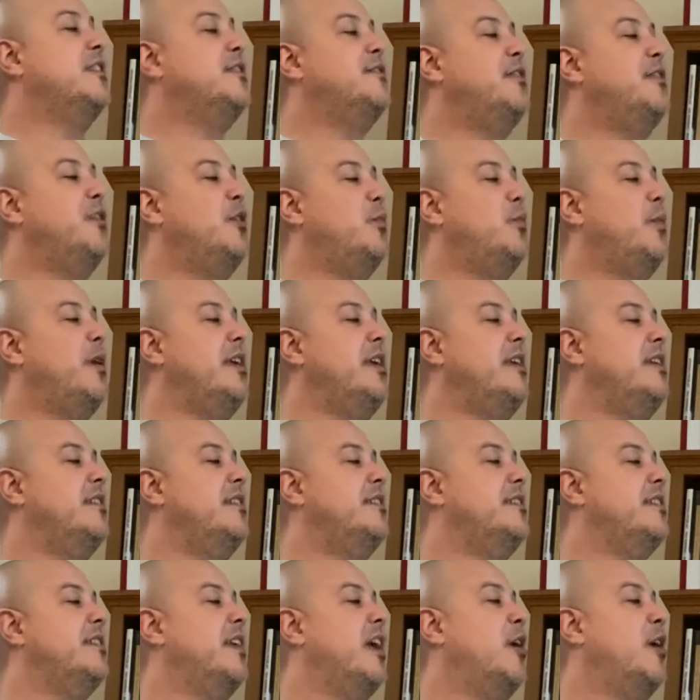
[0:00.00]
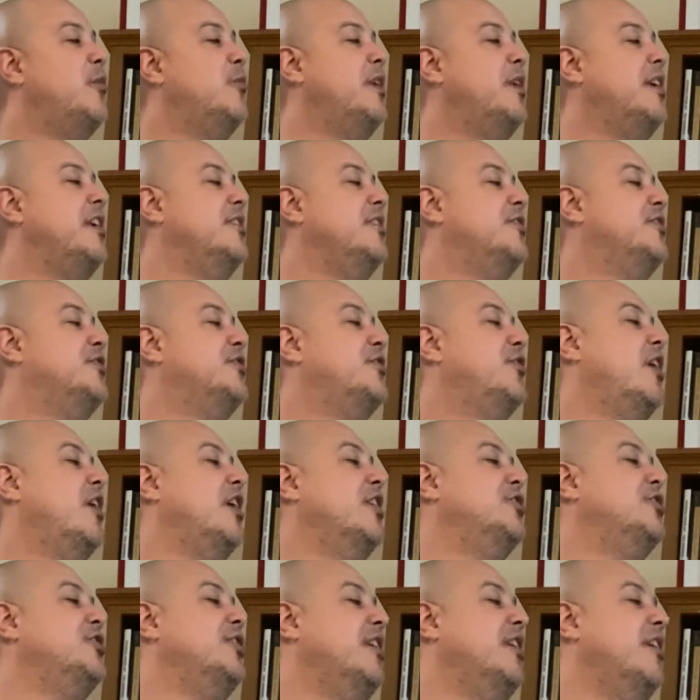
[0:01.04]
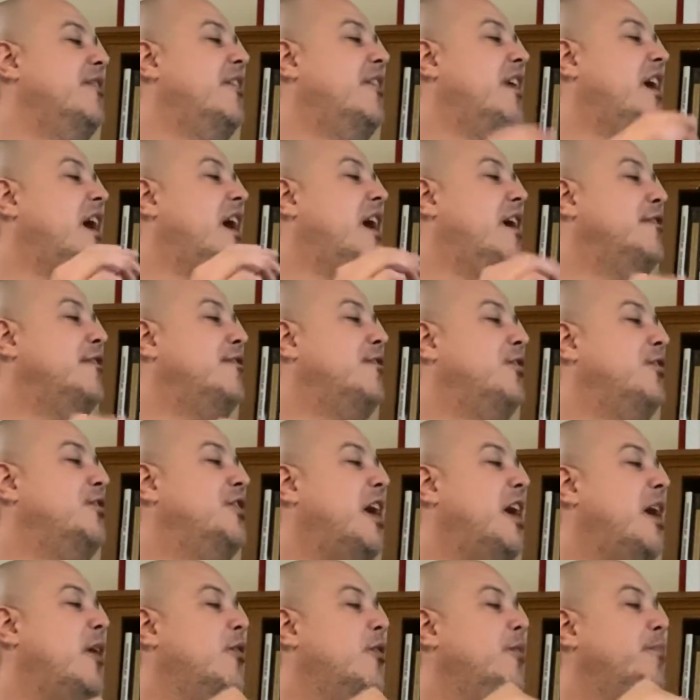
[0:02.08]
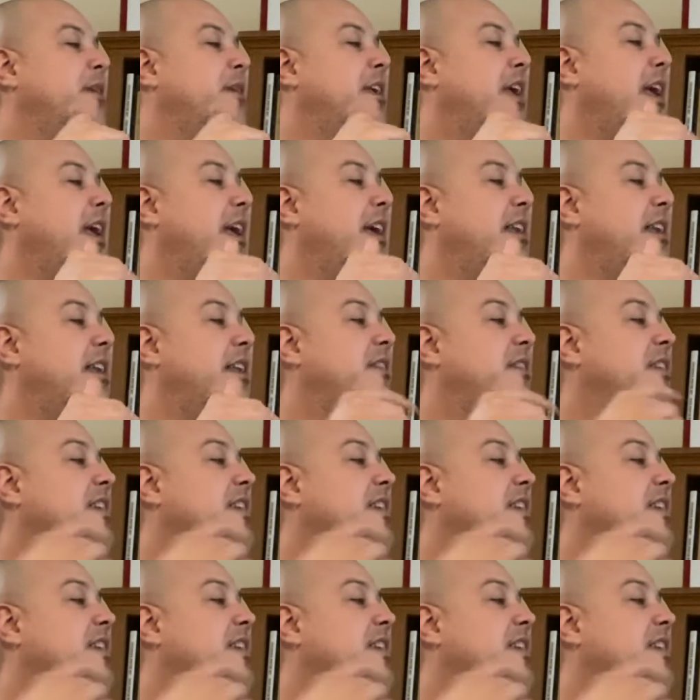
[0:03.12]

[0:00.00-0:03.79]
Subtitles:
few weeks, a reconstruction of the Eiffel Tower began, and the